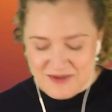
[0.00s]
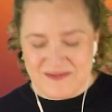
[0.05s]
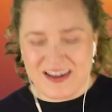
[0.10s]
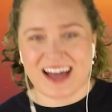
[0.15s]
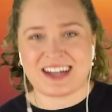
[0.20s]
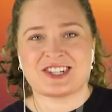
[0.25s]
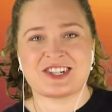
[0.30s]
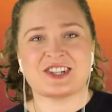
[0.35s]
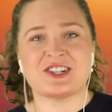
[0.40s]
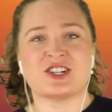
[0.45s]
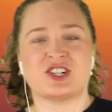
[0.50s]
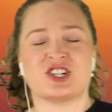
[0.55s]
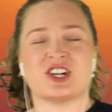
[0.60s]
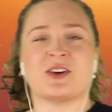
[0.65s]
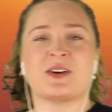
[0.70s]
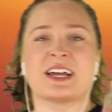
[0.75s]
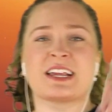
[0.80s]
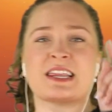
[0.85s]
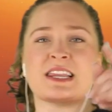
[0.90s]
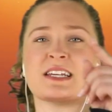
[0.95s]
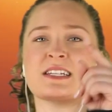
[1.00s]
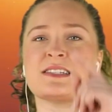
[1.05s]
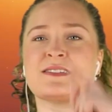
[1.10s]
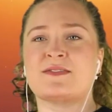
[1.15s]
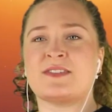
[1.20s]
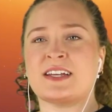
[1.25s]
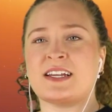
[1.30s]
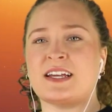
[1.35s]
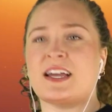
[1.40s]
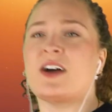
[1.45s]
Imagine showing this
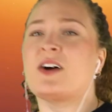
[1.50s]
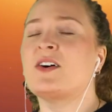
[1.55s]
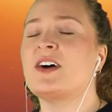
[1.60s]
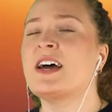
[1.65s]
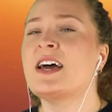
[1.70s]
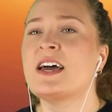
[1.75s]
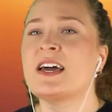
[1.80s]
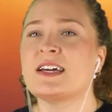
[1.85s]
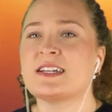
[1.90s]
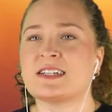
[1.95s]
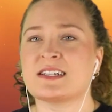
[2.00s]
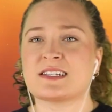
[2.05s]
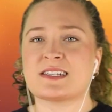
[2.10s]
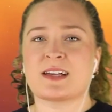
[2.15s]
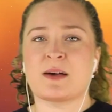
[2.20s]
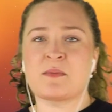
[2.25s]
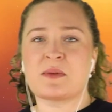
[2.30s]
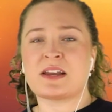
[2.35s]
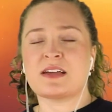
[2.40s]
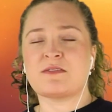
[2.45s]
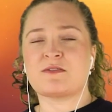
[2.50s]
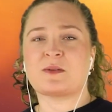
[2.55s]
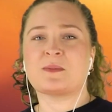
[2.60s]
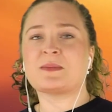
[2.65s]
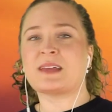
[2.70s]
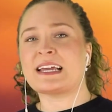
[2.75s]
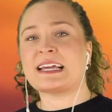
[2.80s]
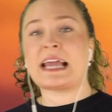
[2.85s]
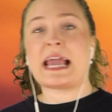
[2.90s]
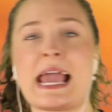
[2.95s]
video to somebody from
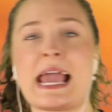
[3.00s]
like